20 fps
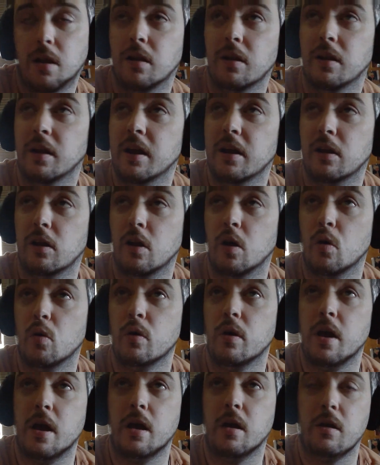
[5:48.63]
let
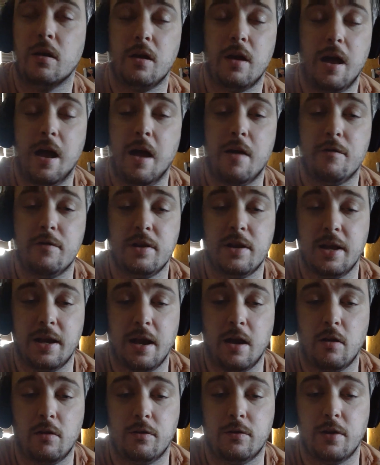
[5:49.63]
alone
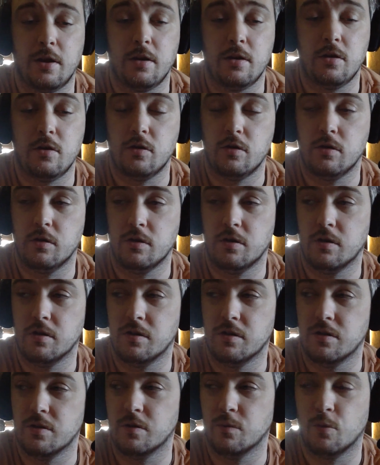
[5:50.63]
everything else that you,
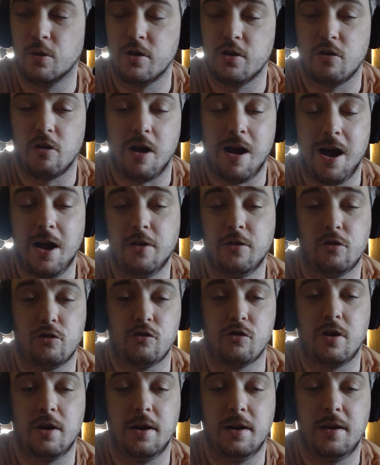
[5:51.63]
you, what your eyes are
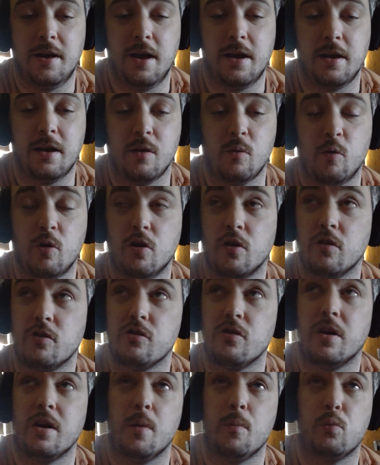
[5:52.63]
trying to take in, what you're
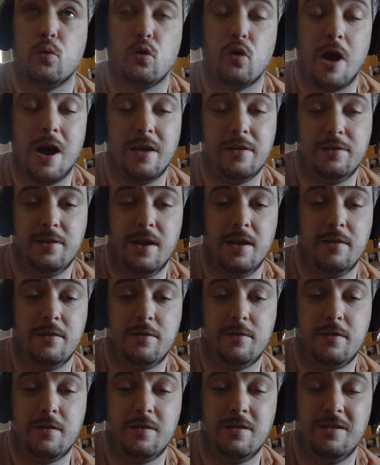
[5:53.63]
trying to
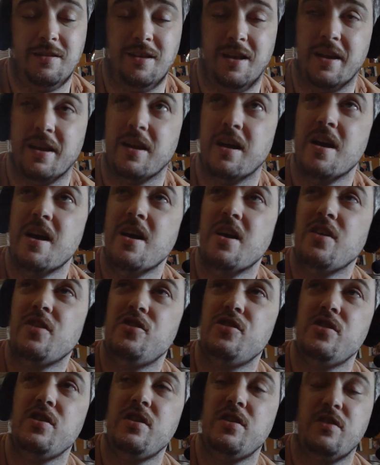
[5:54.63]
process. Like
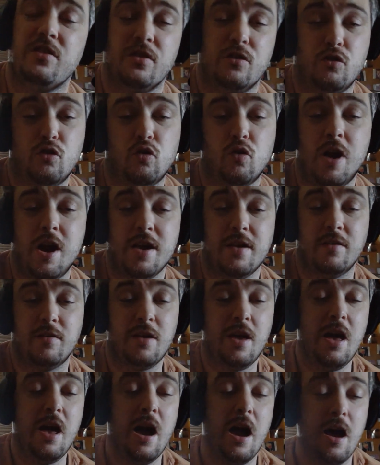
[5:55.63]
Jesus
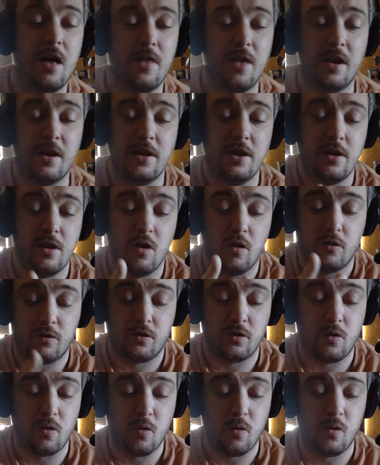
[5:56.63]
Christ. Uh, then he goes
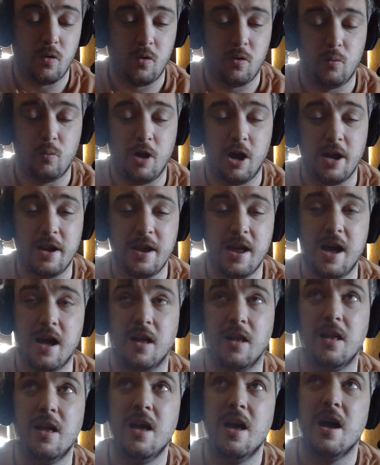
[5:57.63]
to call
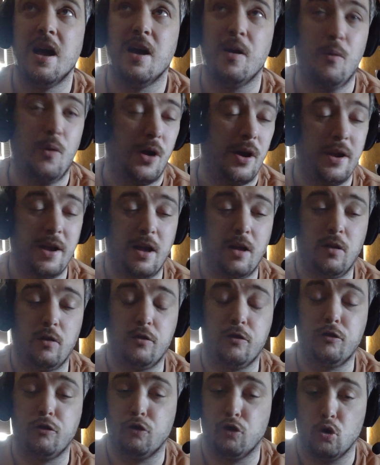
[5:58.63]
Wydell, and Wydell
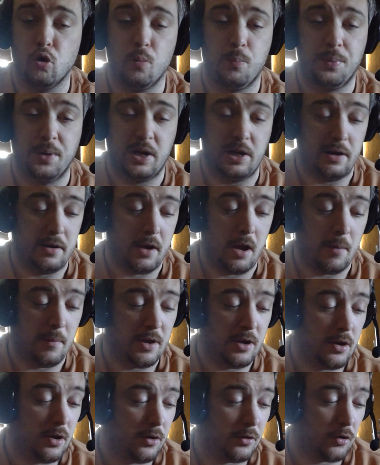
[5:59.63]
stupidly, I
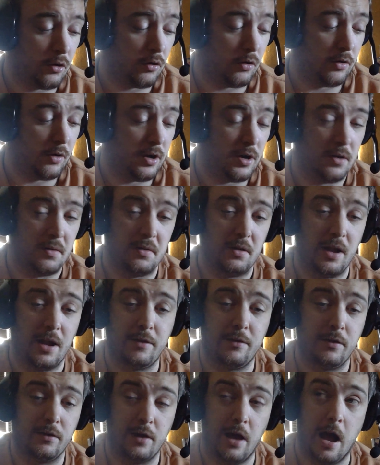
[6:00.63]
mean, he turns, he
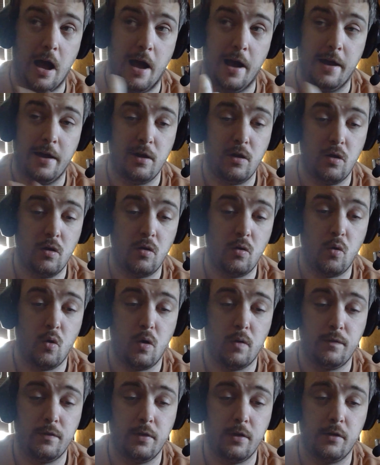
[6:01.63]
lets his eye
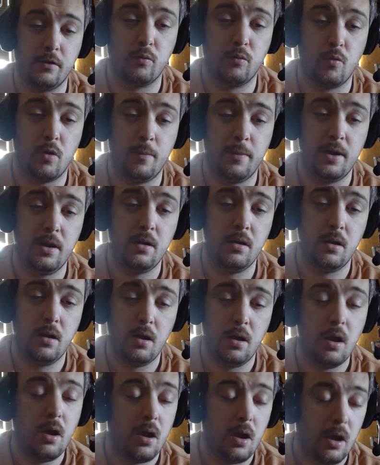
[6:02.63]
off of woman,
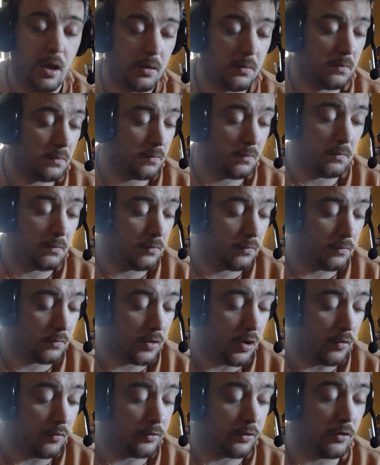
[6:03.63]

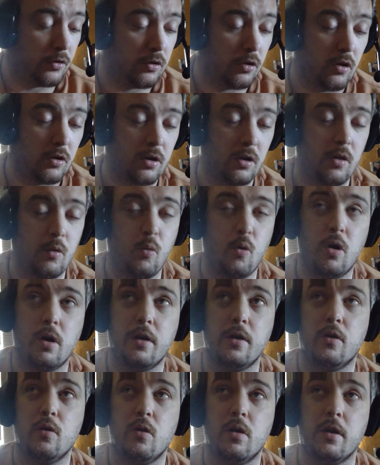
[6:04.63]
goes to look on the
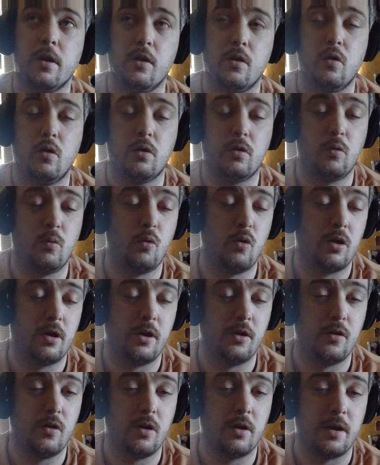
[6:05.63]
walkie-talkie, talk to
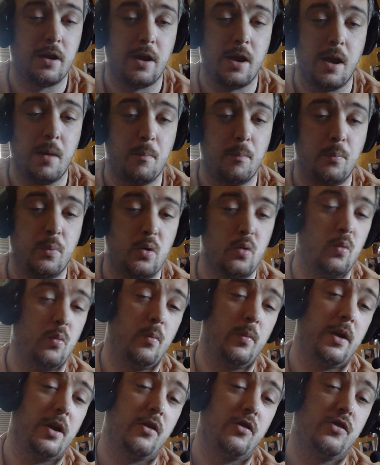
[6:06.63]
walkie-talkie, and
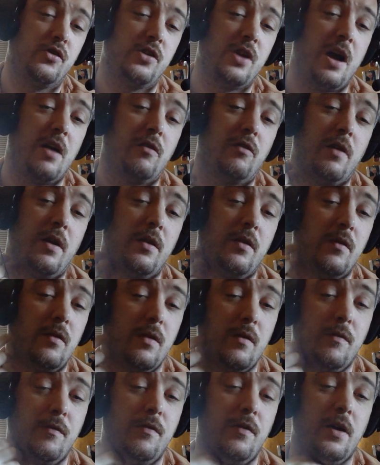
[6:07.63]
boom, gets shot right
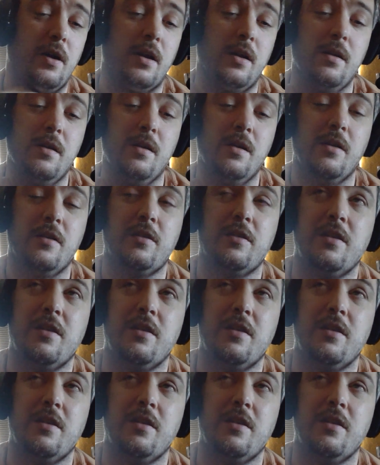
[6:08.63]
through the fucking